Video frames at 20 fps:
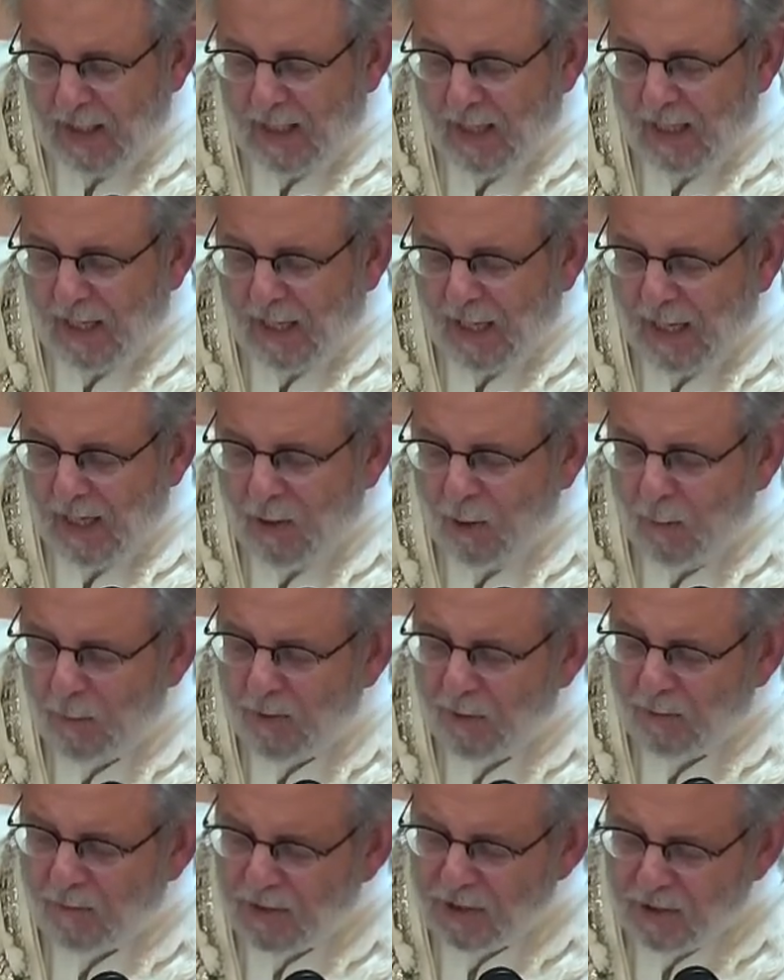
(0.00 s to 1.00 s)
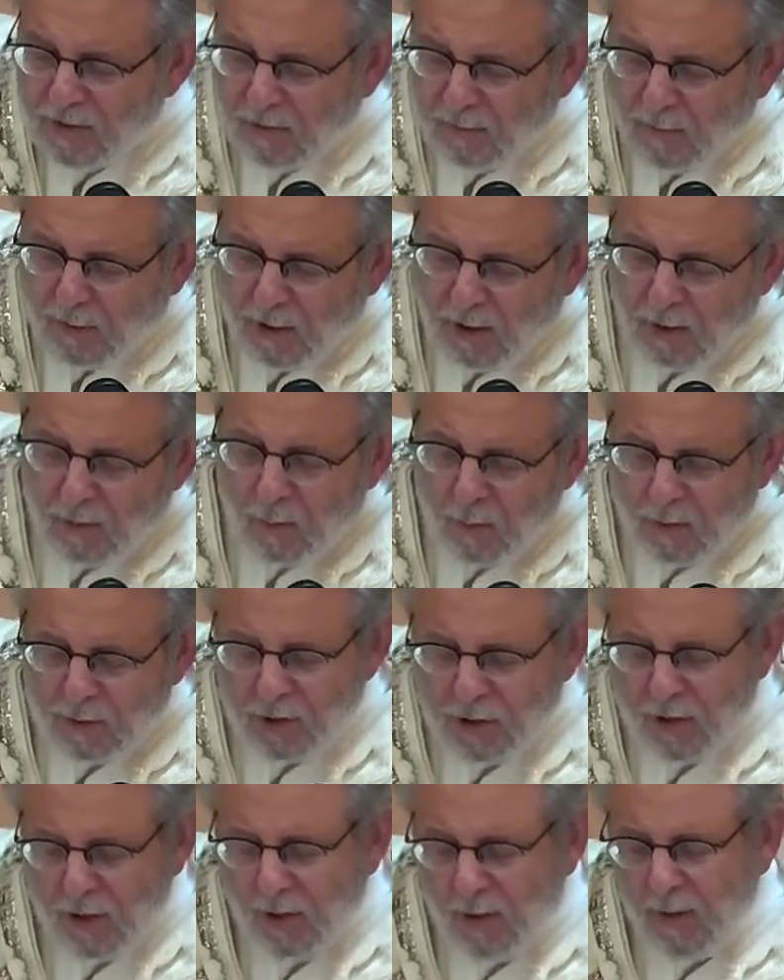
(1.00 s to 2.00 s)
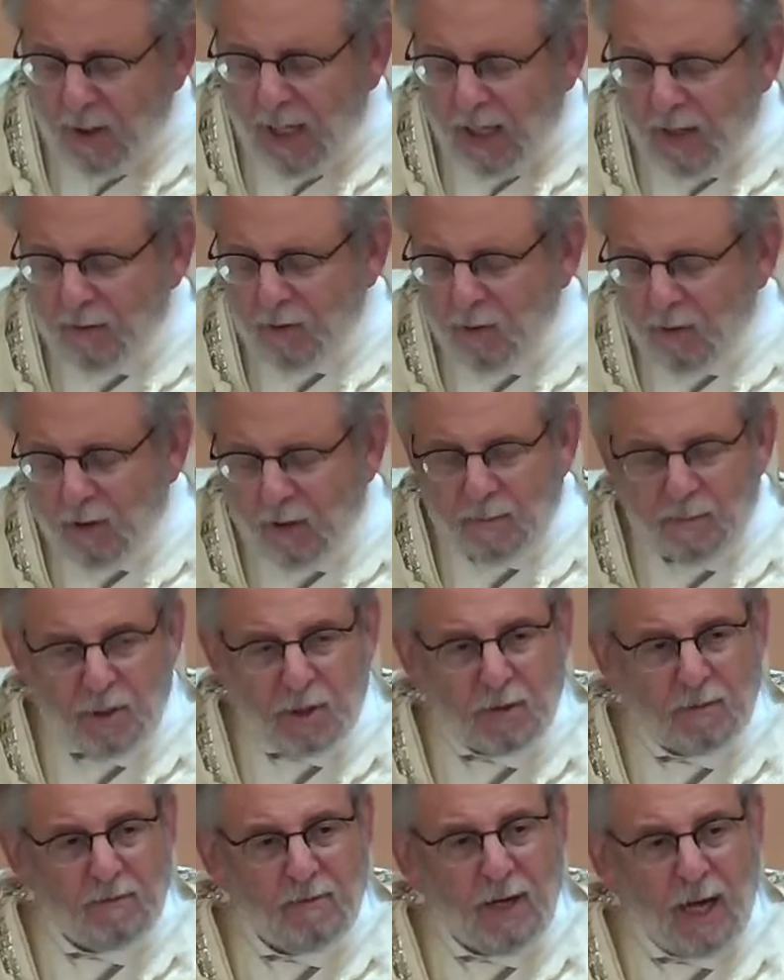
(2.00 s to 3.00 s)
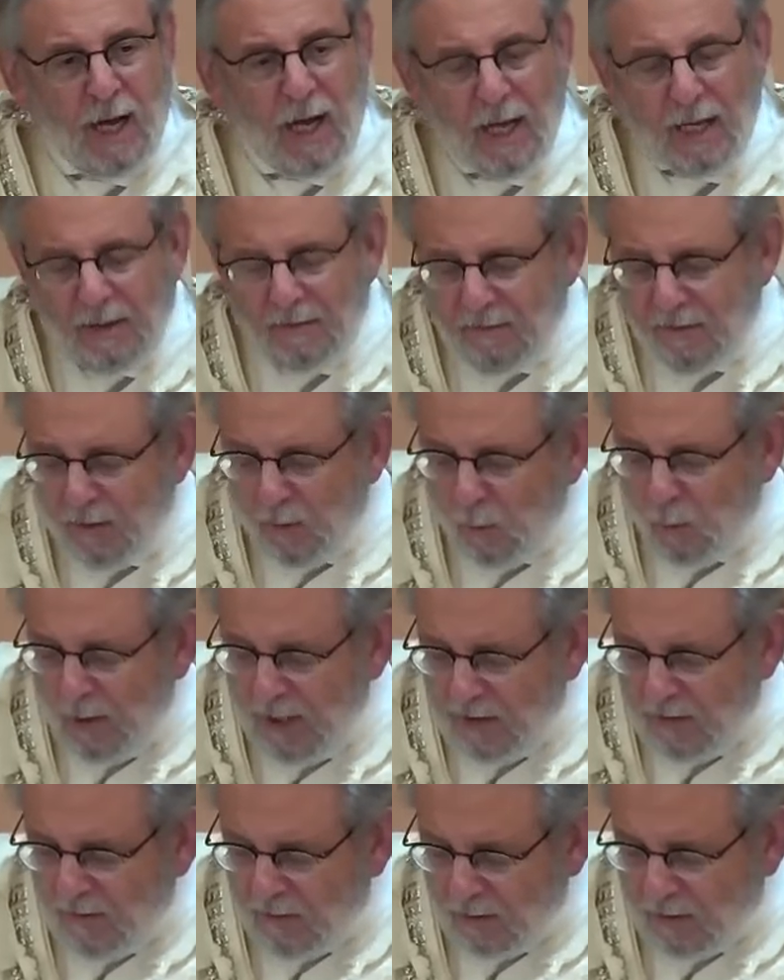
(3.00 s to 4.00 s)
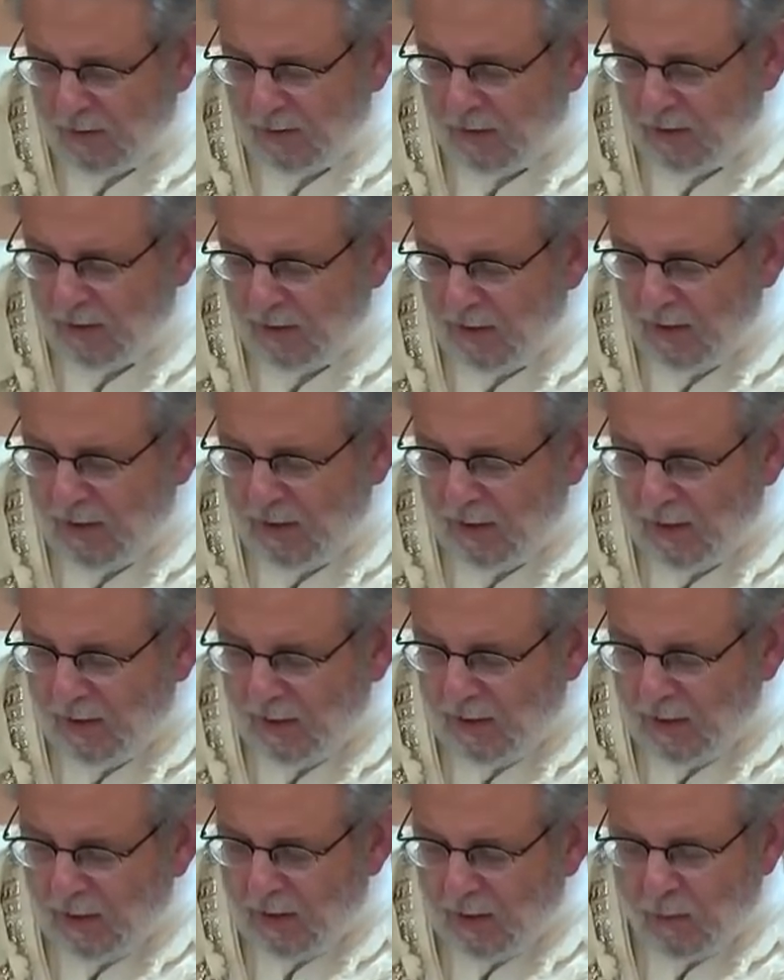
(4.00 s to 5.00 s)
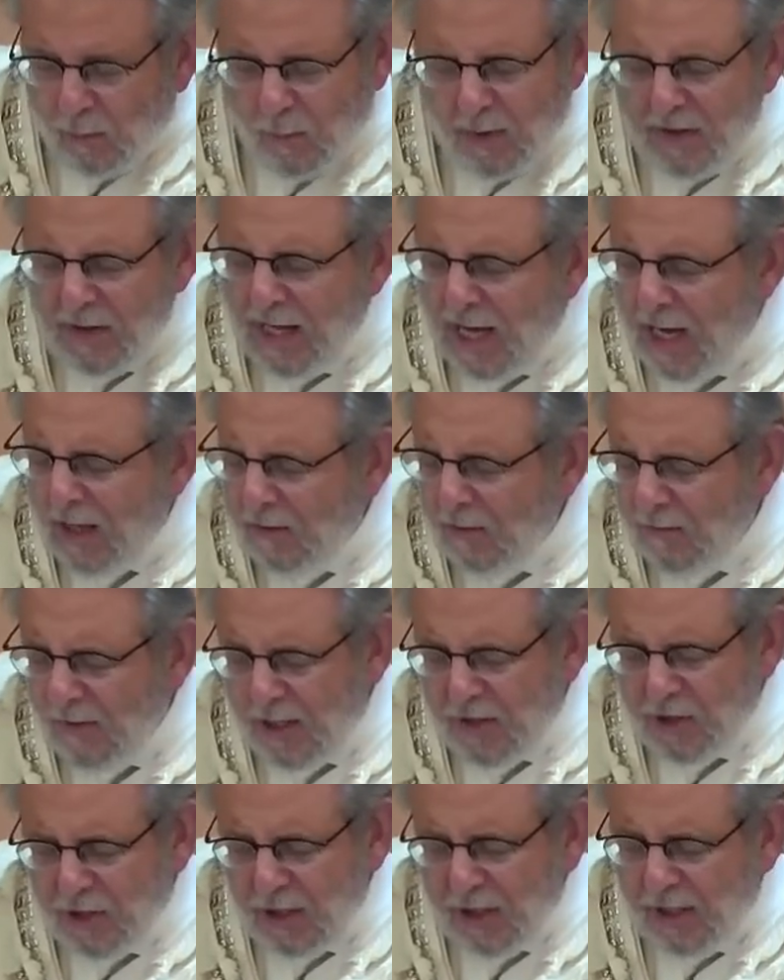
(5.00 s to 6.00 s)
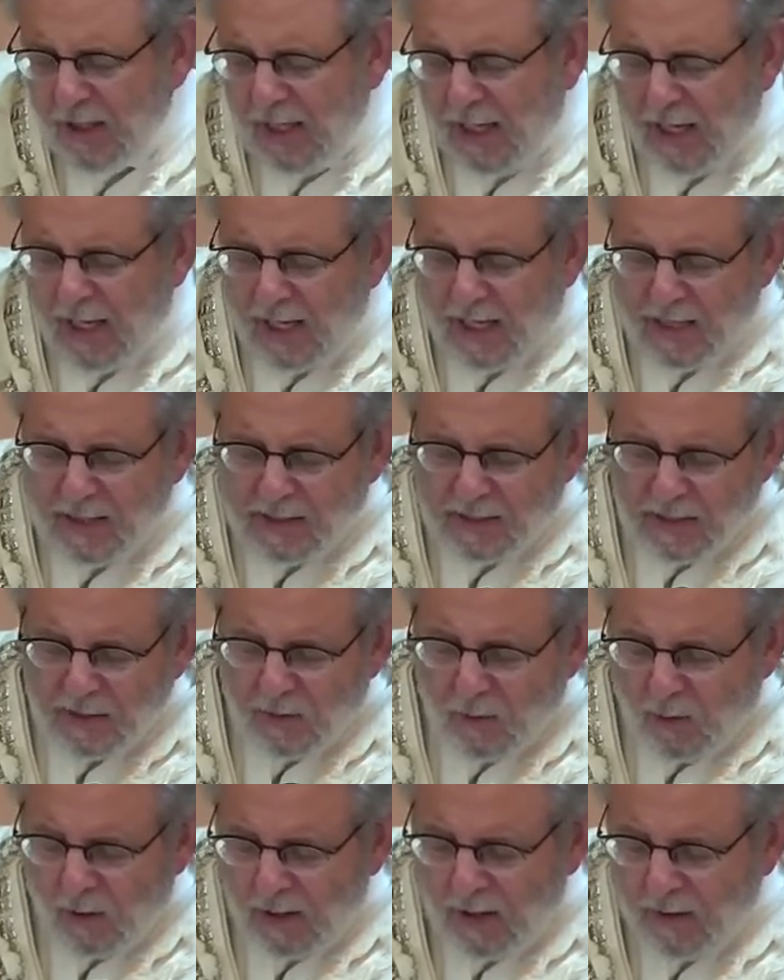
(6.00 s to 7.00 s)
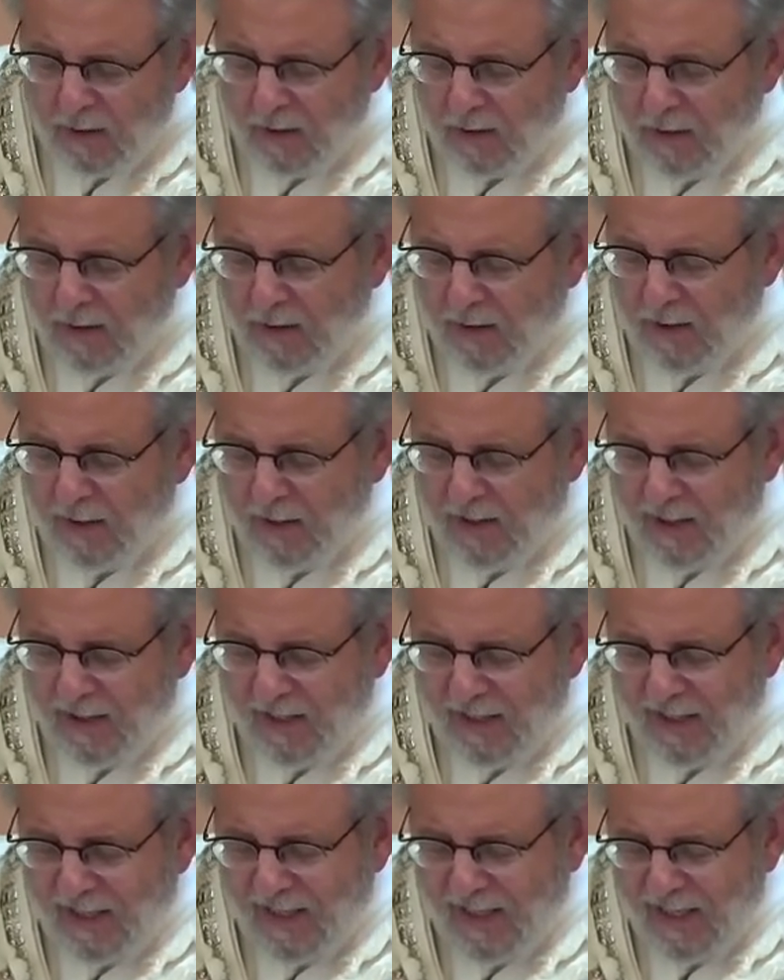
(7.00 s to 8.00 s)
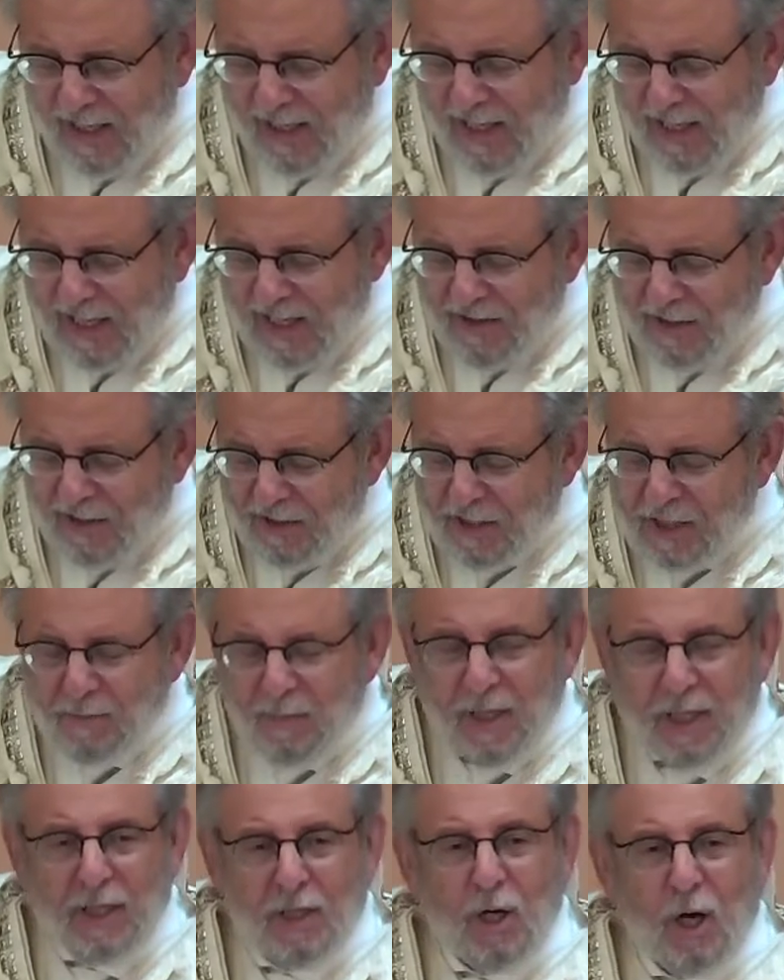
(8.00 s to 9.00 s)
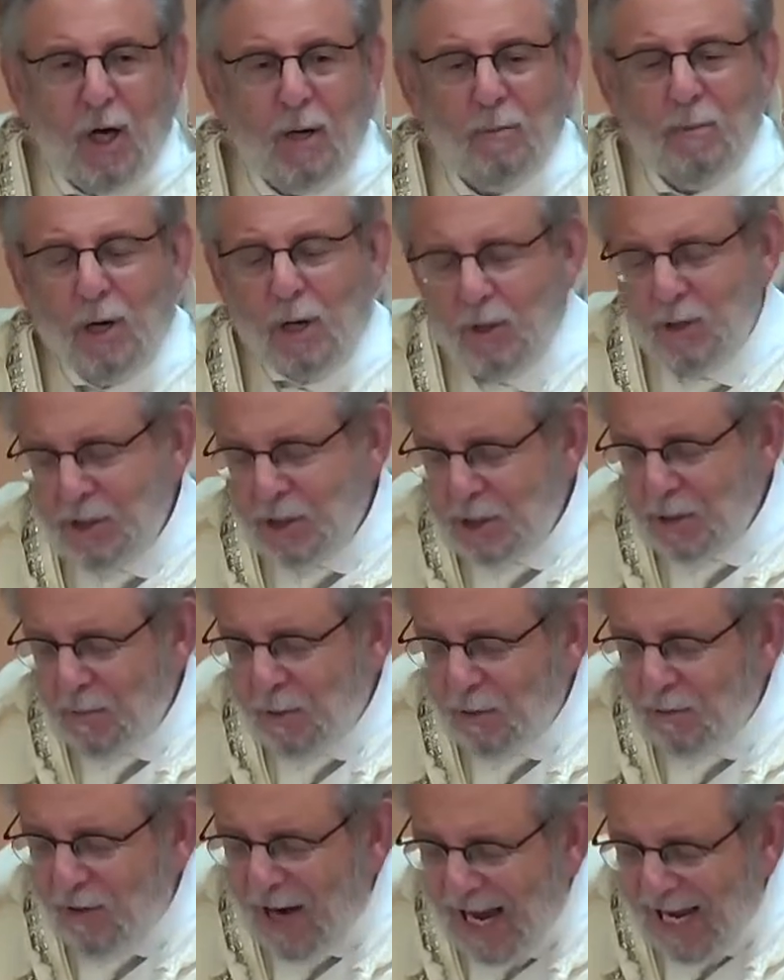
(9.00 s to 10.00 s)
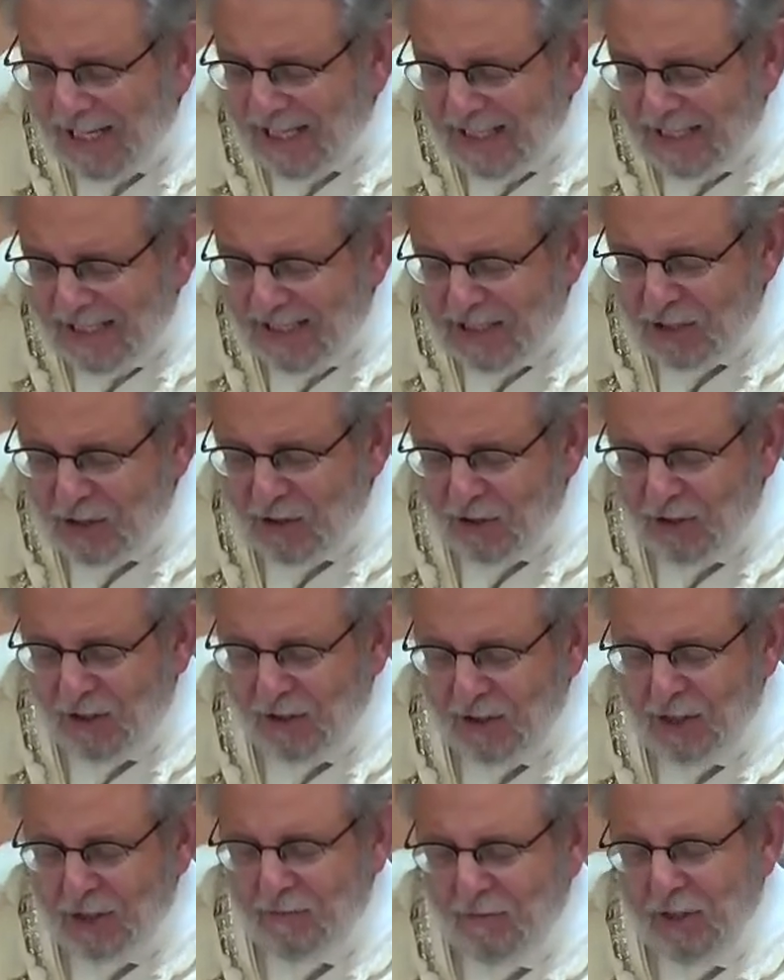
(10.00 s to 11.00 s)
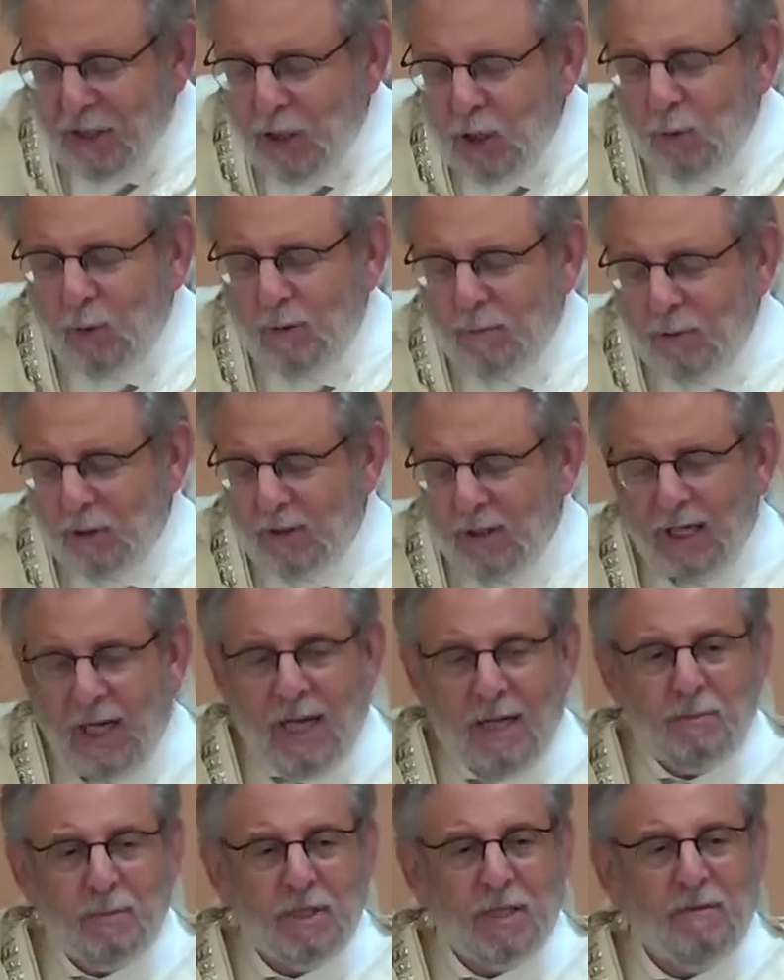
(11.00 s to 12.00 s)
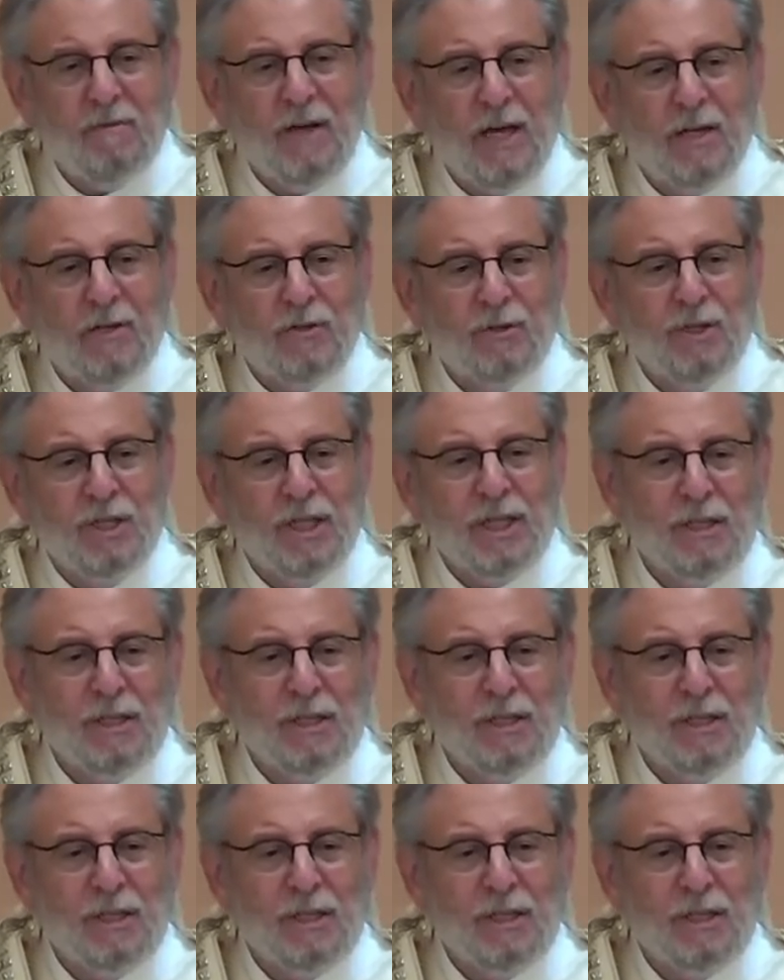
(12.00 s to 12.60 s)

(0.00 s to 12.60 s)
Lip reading: I hope the crystal ball will show how Europe survived the winter without Russian gas and oil, and there has been an almost miraculous turn to renewable types of energy.